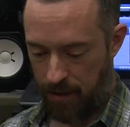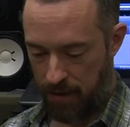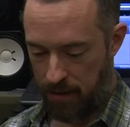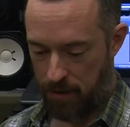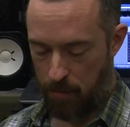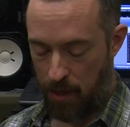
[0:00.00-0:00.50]

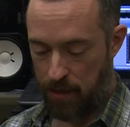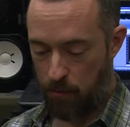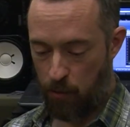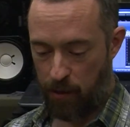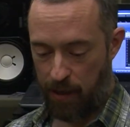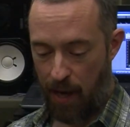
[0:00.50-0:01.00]
it's amazing
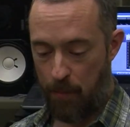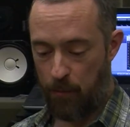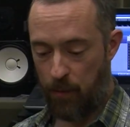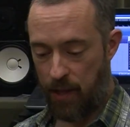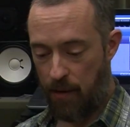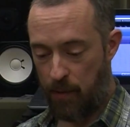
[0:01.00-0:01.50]
what can happen
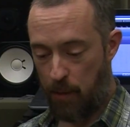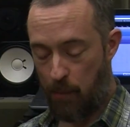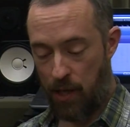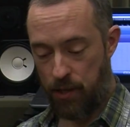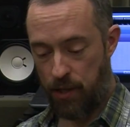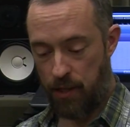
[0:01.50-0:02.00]
with that when you
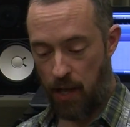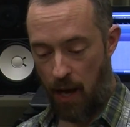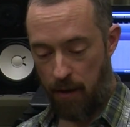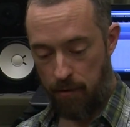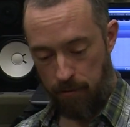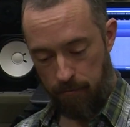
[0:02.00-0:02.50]
pitch it
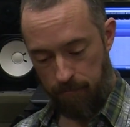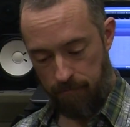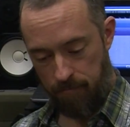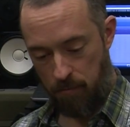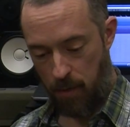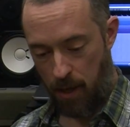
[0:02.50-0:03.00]
down.
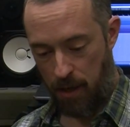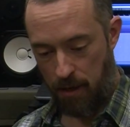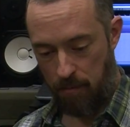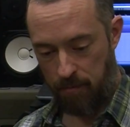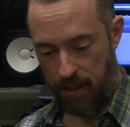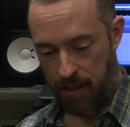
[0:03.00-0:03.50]

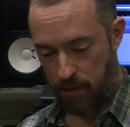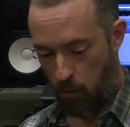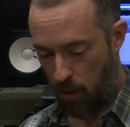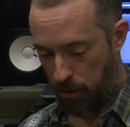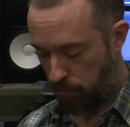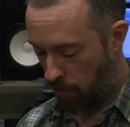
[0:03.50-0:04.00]
It gets
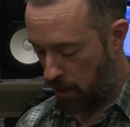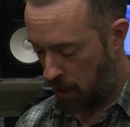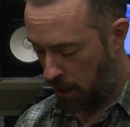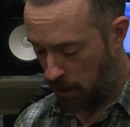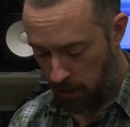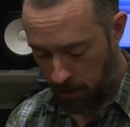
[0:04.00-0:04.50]
quite threatening.